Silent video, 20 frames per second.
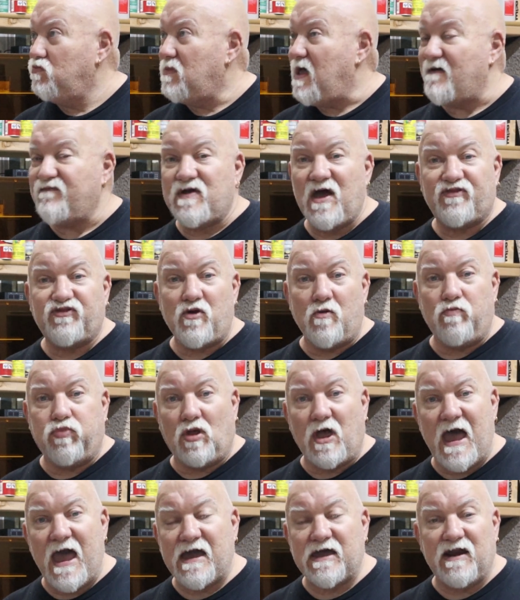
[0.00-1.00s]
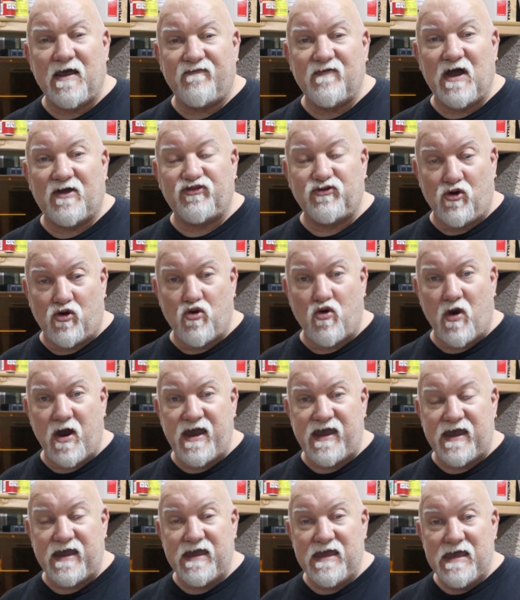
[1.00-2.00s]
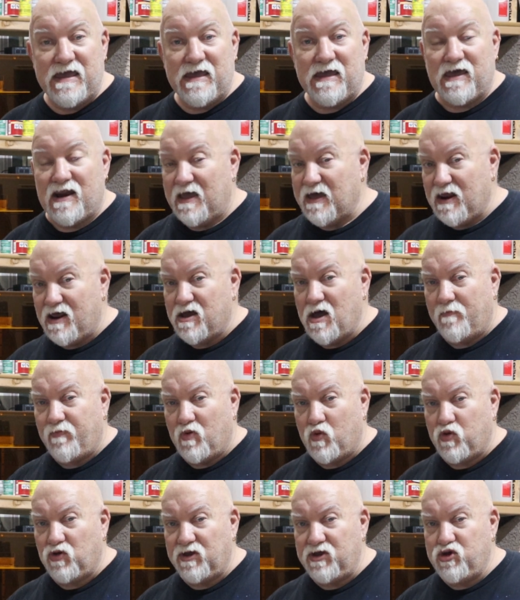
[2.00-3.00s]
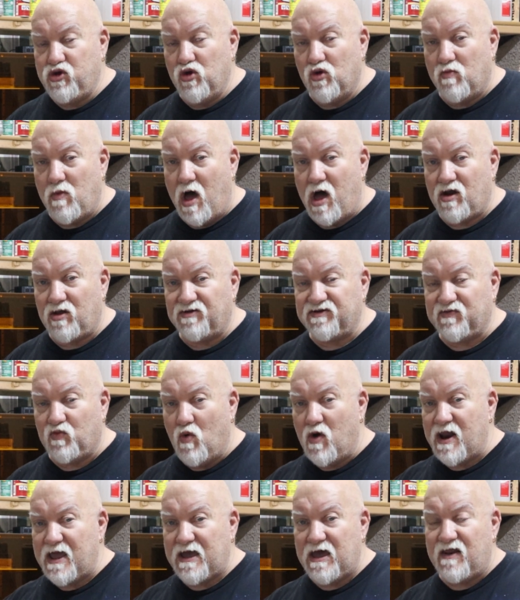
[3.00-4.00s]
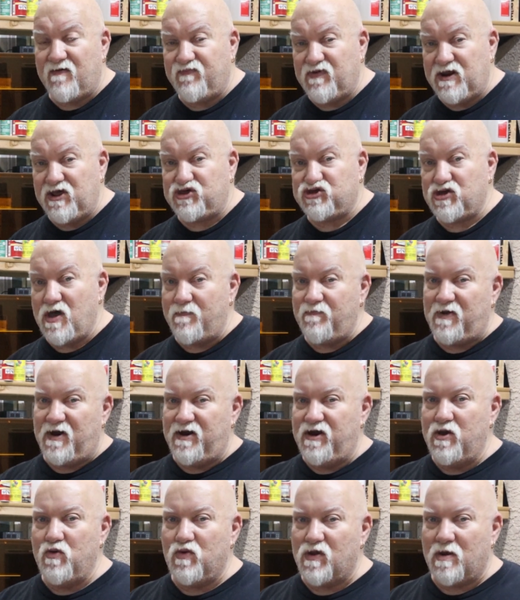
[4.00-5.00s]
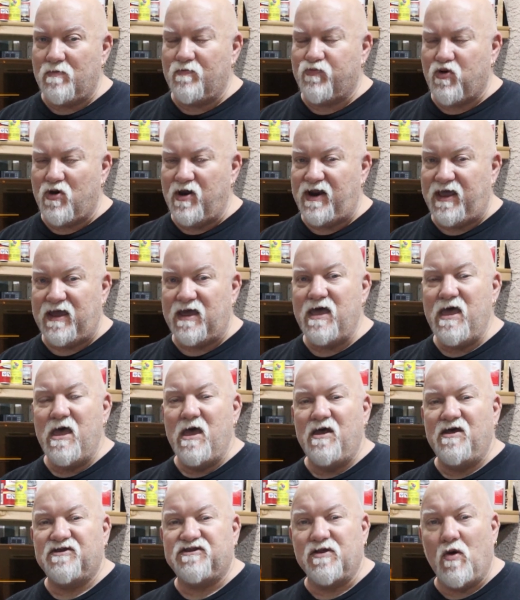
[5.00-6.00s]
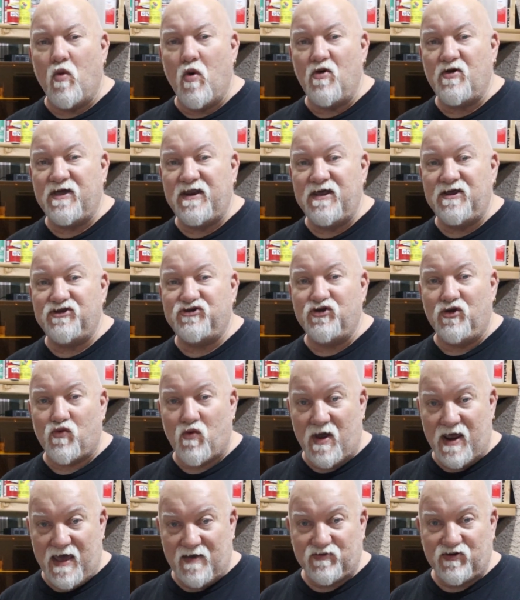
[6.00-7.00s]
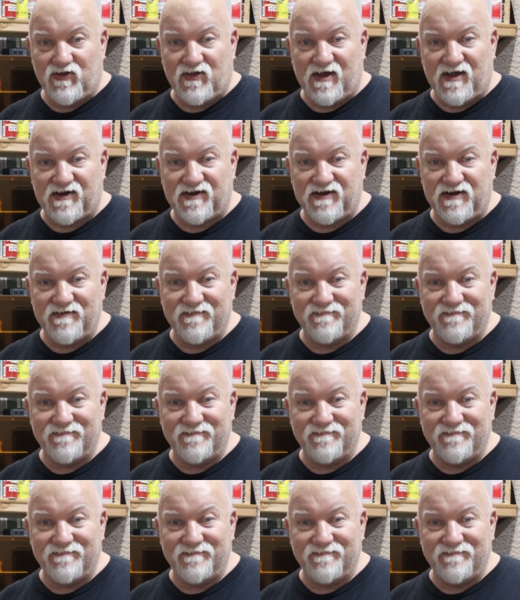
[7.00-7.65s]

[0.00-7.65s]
I've got their black, and I've got their gray. And I got a couple really cool models. One I got to finish up, and a new one I'm printing. So we'll get into it right after this.